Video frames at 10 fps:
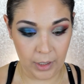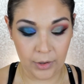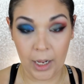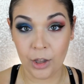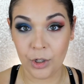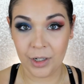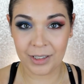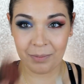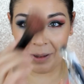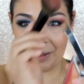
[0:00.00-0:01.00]
how that
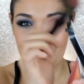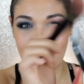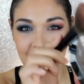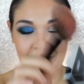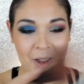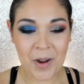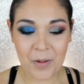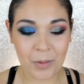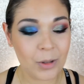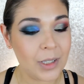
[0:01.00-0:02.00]
looks.
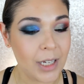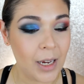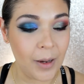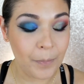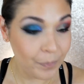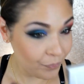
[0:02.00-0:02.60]
We'll see.